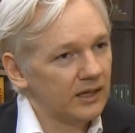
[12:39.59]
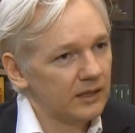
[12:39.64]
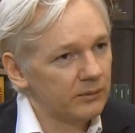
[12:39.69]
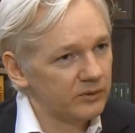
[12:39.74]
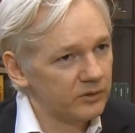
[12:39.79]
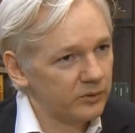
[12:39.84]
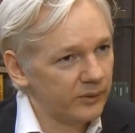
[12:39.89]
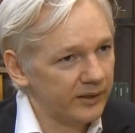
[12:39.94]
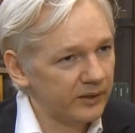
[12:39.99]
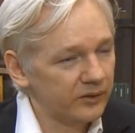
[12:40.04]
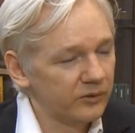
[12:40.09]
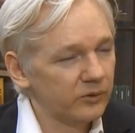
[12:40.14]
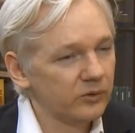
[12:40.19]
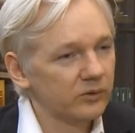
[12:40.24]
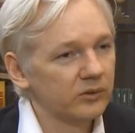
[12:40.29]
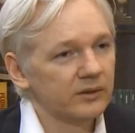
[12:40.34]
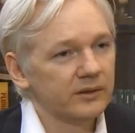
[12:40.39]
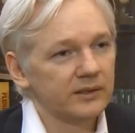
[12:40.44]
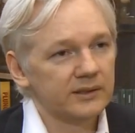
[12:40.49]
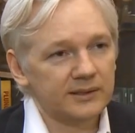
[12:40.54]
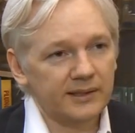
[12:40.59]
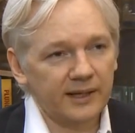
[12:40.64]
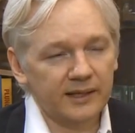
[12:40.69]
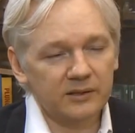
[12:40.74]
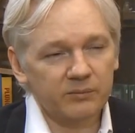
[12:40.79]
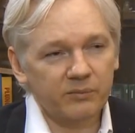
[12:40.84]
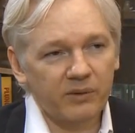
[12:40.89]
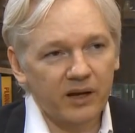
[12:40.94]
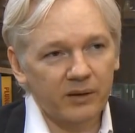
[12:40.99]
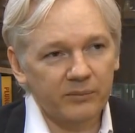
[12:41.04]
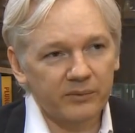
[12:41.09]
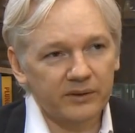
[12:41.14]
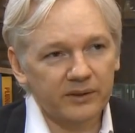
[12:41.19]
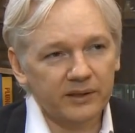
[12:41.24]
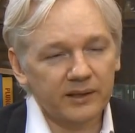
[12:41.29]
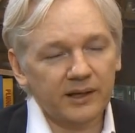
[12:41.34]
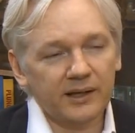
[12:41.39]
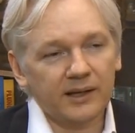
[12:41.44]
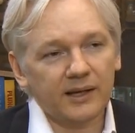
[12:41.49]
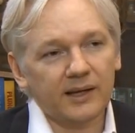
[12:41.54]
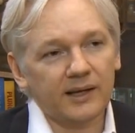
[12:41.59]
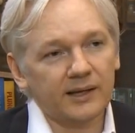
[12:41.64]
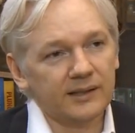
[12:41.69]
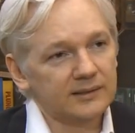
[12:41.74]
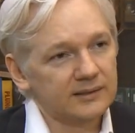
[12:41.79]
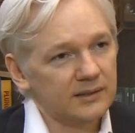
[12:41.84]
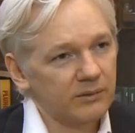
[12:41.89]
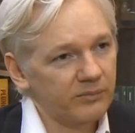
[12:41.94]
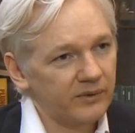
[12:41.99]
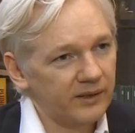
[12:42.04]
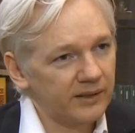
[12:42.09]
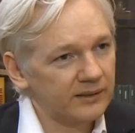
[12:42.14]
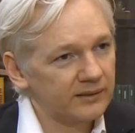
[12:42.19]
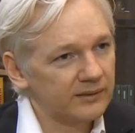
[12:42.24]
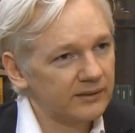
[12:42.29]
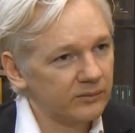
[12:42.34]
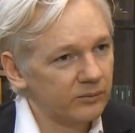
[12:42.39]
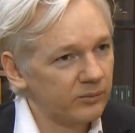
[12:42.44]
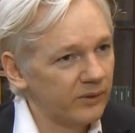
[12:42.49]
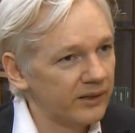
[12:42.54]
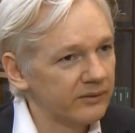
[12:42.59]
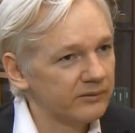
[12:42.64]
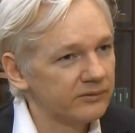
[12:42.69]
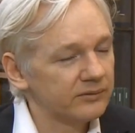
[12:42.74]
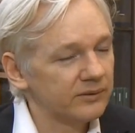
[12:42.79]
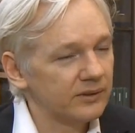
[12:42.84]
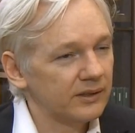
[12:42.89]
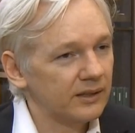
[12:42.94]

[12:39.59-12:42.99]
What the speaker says: between Google and the State Department is something that we've